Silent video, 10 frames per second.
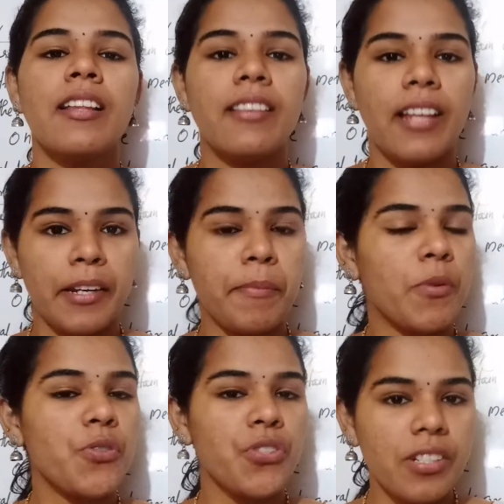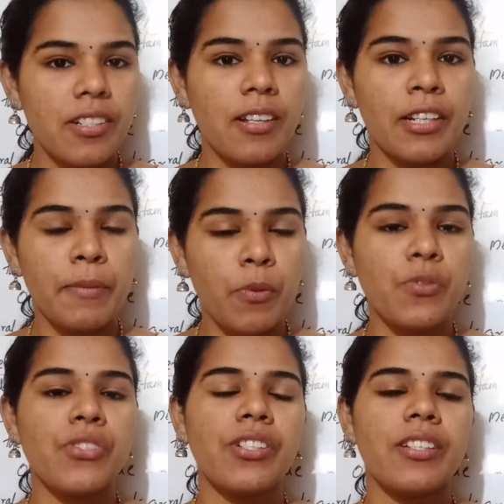The
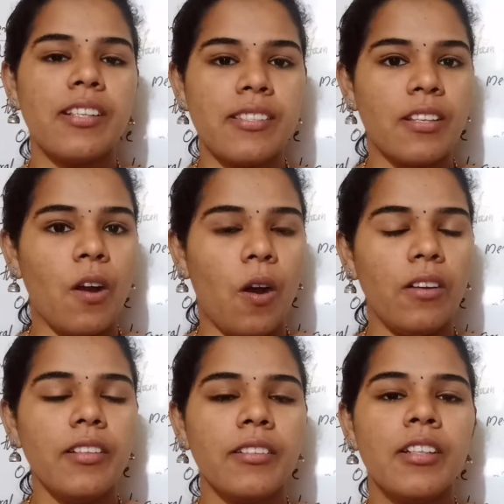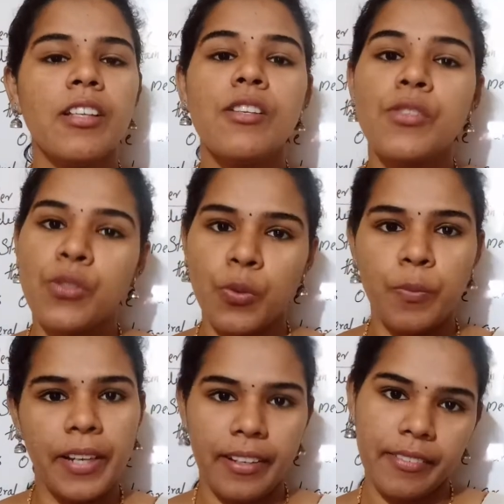deposition is called
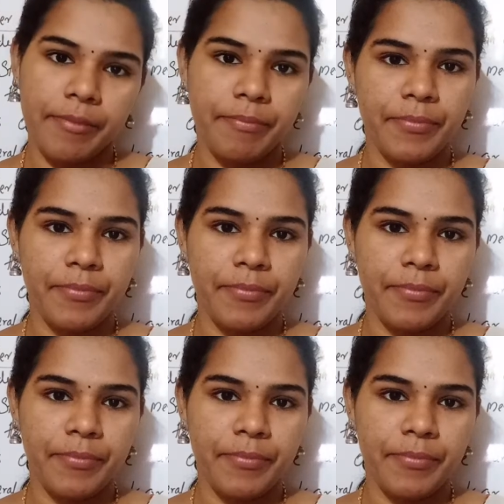suberin.